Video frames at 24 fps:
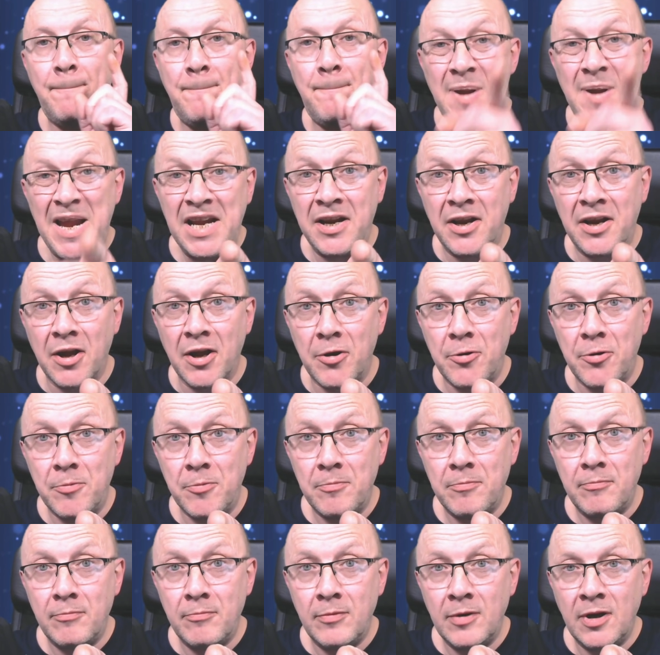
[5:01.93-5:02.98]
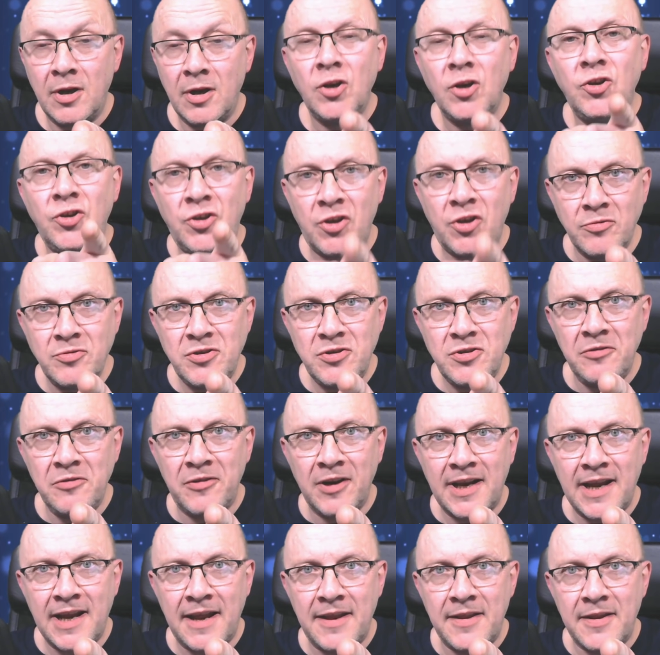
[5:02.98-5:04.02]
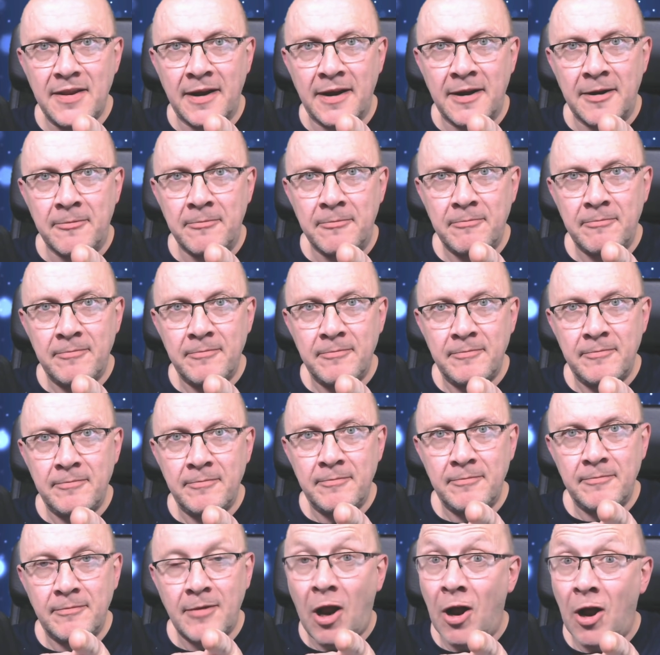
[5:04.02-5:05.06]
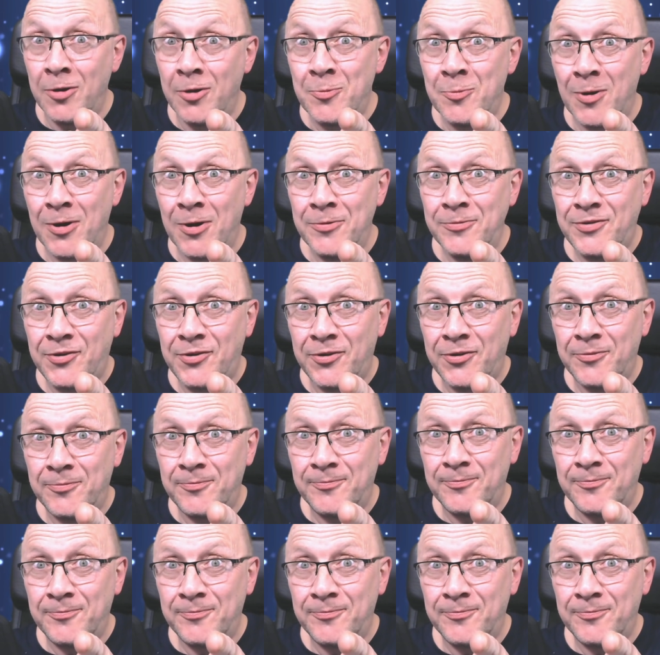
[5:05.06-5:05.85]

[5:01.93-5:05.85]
Bingo. Don't you forget that. I won't.